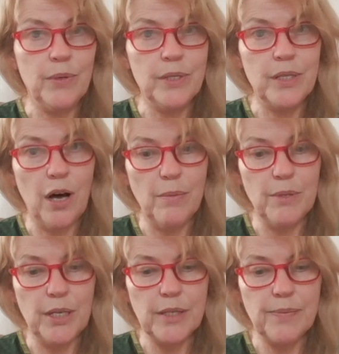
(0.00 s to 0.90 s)
was the
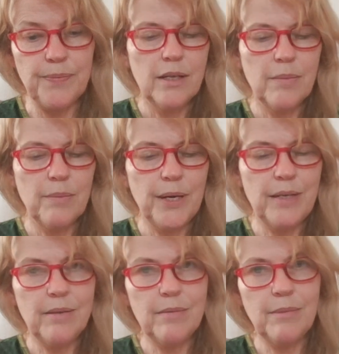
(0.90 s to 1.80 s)
object.
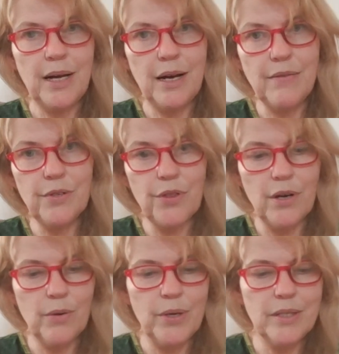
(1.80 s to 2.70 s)
But my
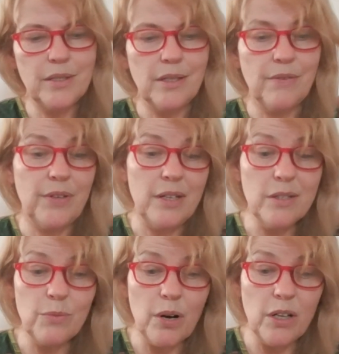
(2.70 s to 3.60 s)
afterthought was, if it
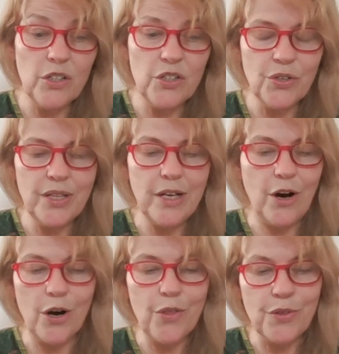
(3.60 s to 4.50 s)
is wrong, surely
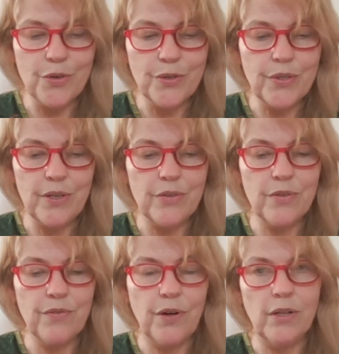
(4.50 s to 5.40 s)
Arthur's is
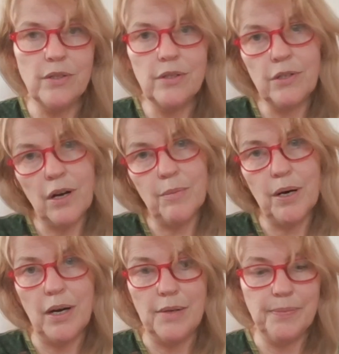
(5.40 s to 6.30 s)
the fault, not
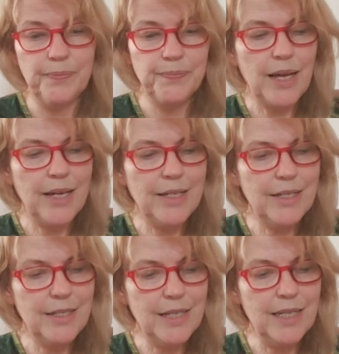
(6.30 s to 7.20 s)
mine. And
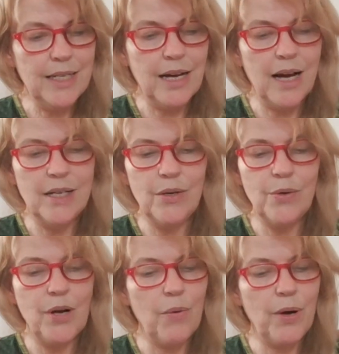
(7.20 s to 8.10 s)
indeed, I know
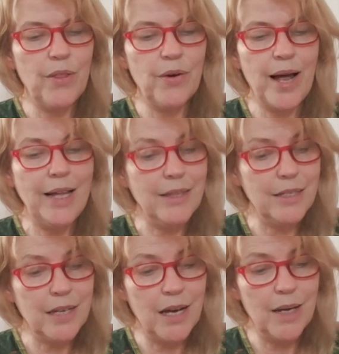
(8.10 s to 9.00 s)
not whether at the
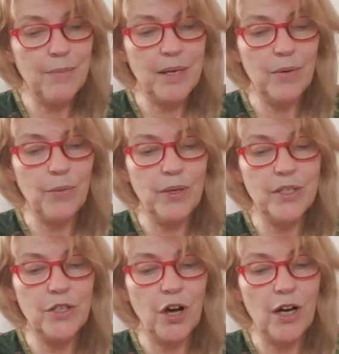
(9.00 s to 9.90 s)
time it
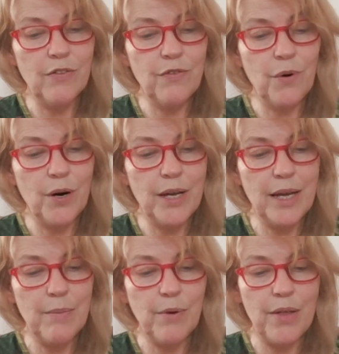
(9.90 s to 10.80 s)
was not for
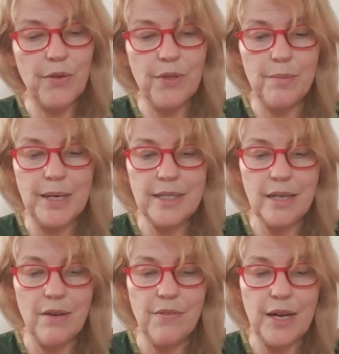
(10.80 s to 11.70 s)
him rather than
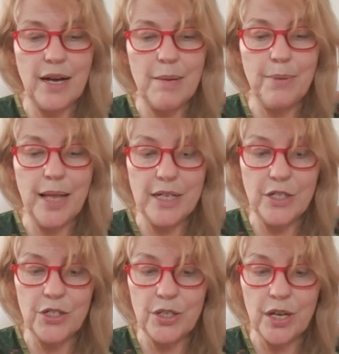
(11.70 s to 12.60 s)
myself that I
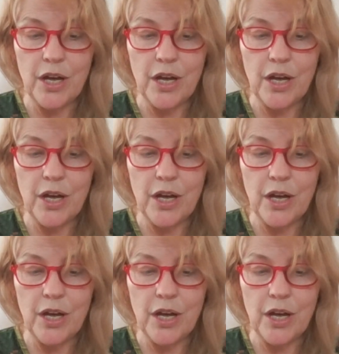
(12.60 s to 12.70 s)
blushed.